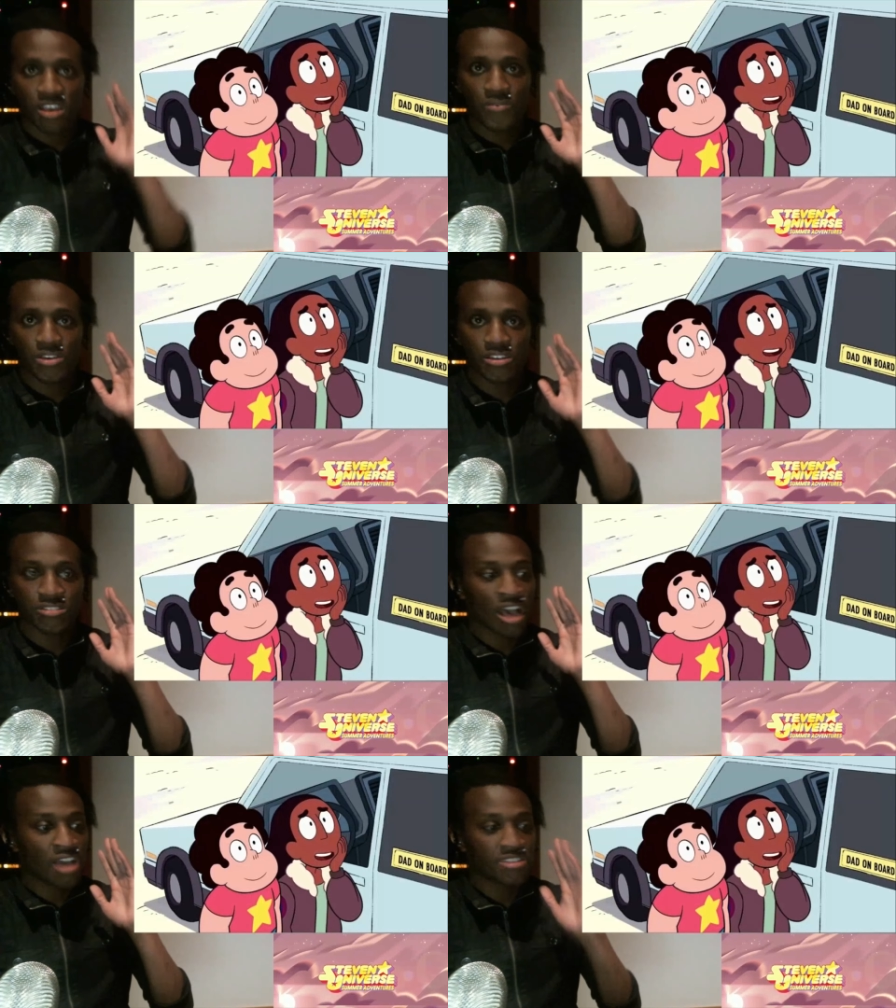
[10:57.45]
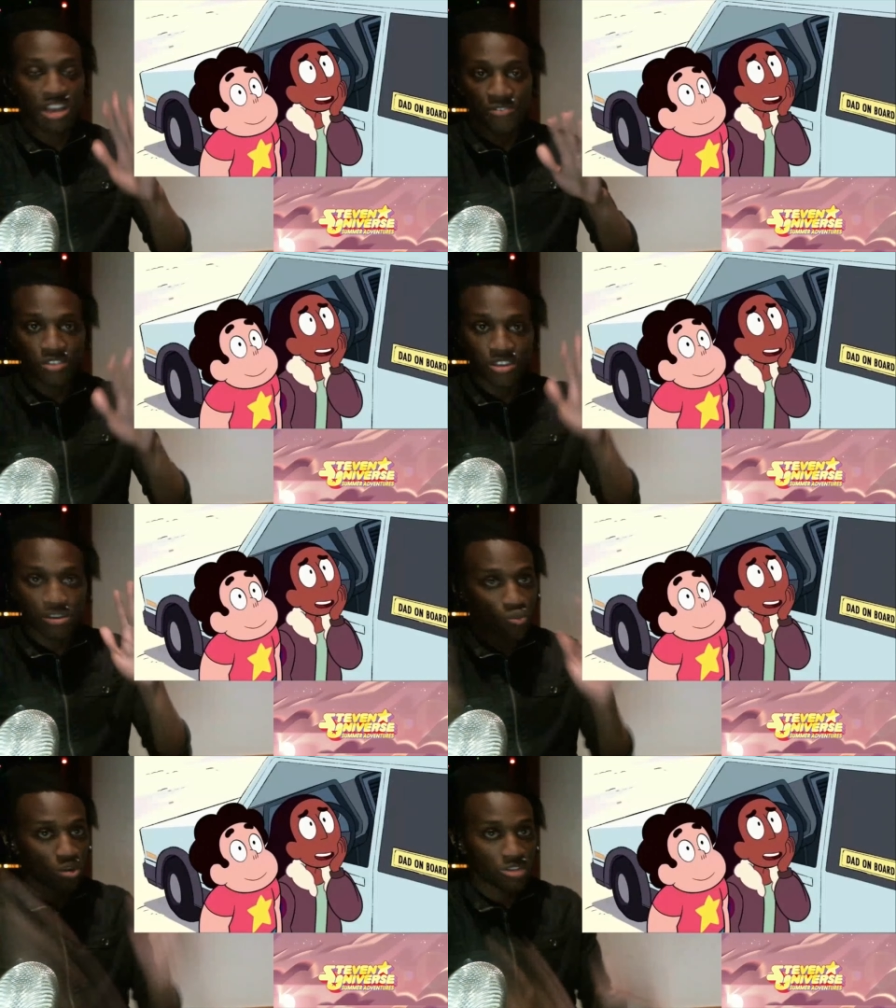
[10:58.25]
because I definitely
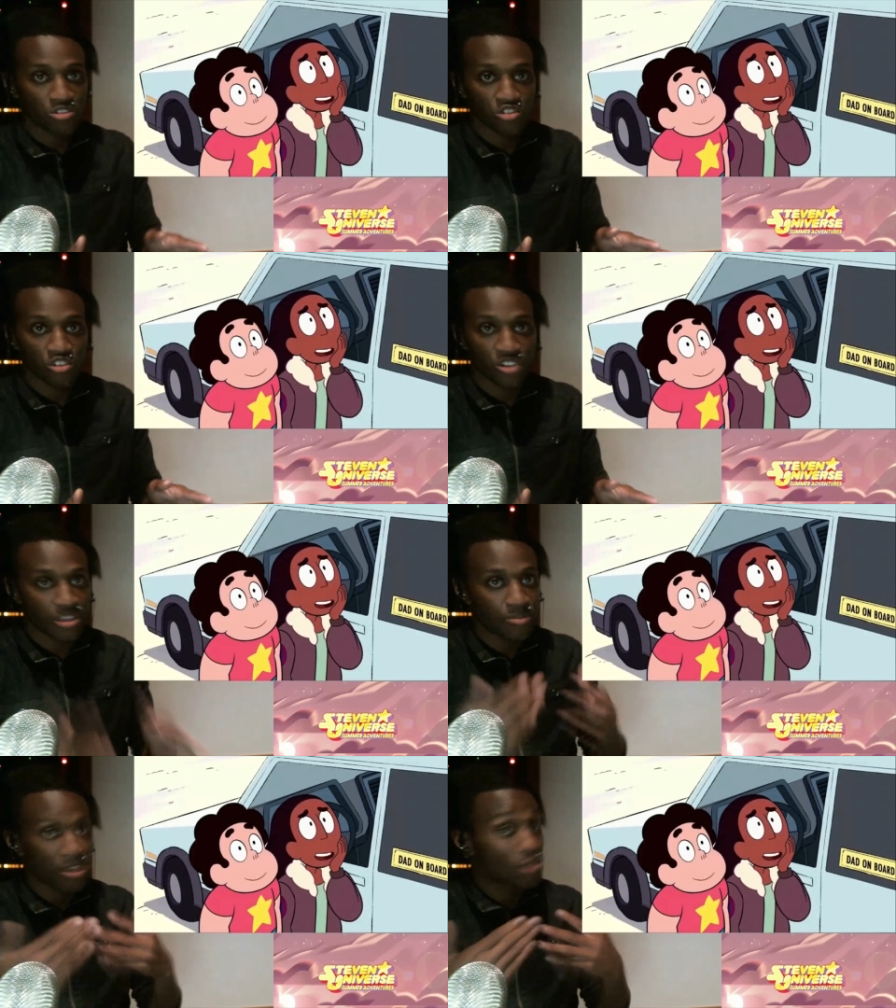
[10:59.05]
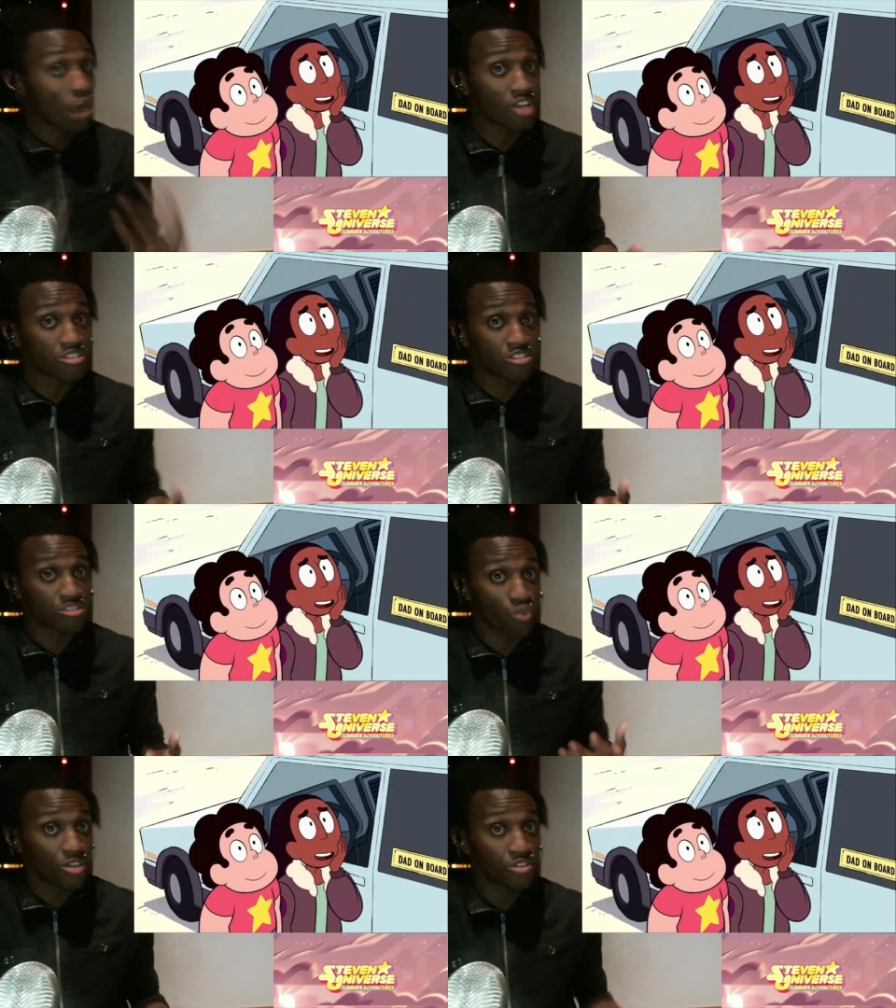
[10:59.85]
want to stream and watch this
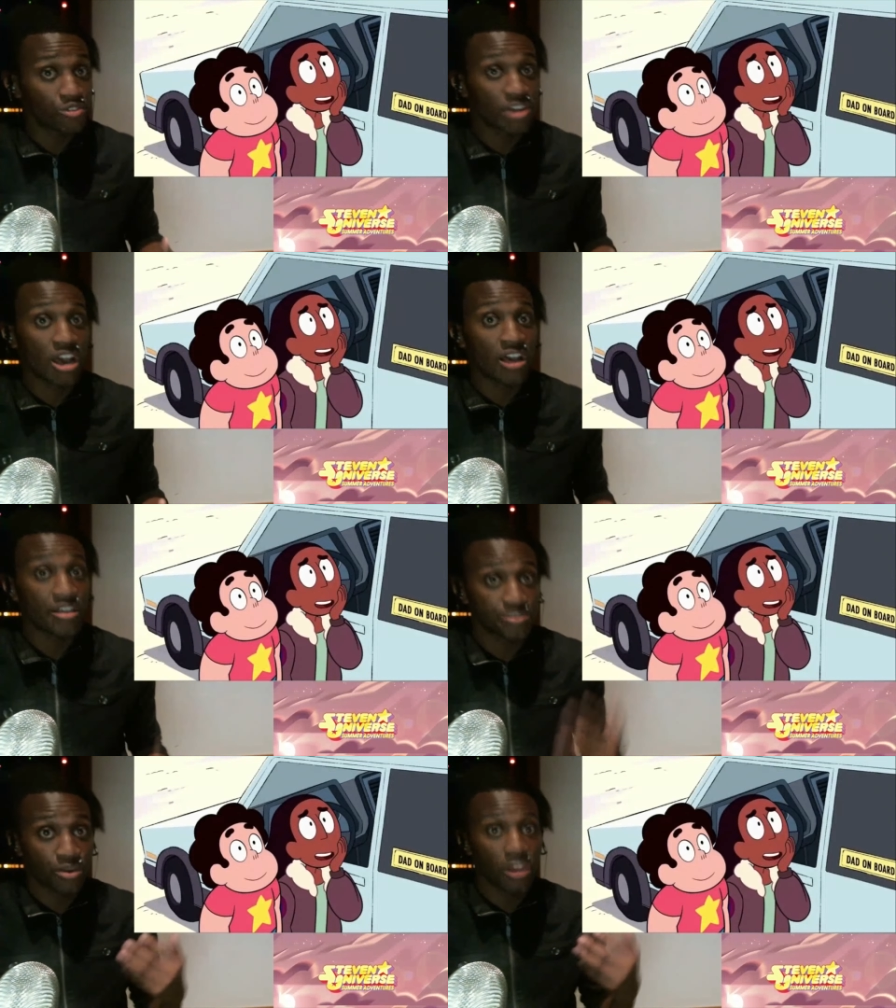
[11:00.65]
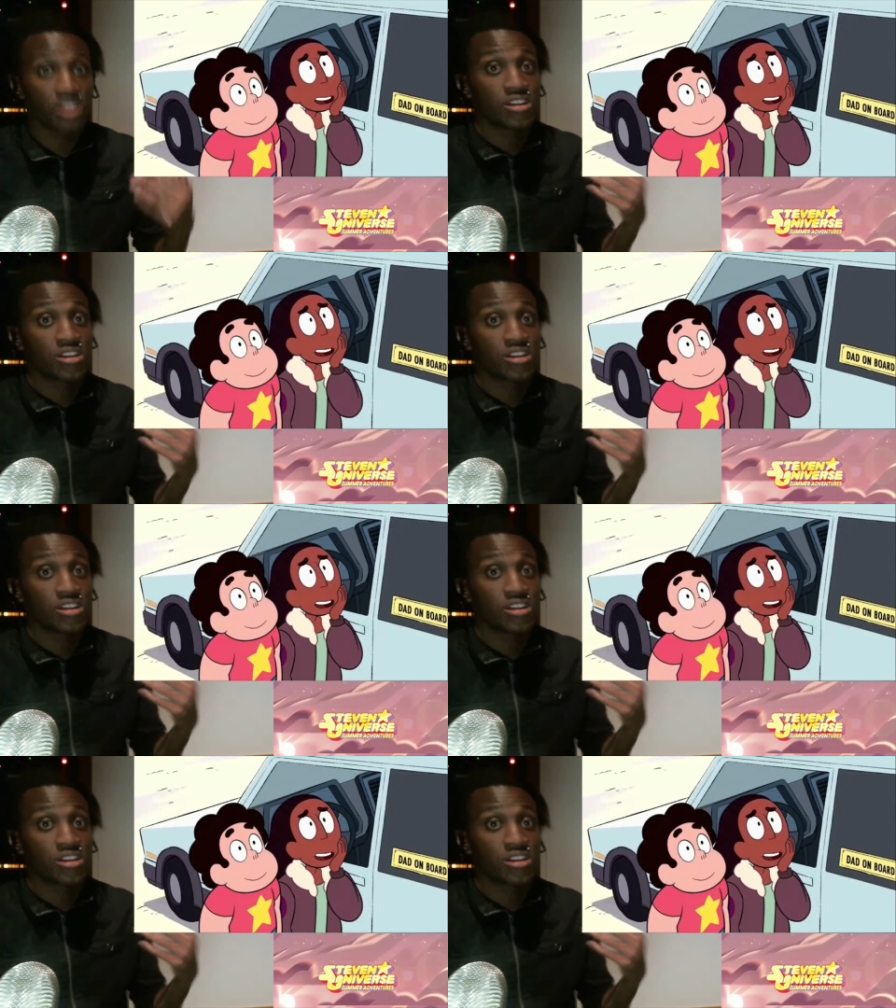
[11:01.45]
with you guys. But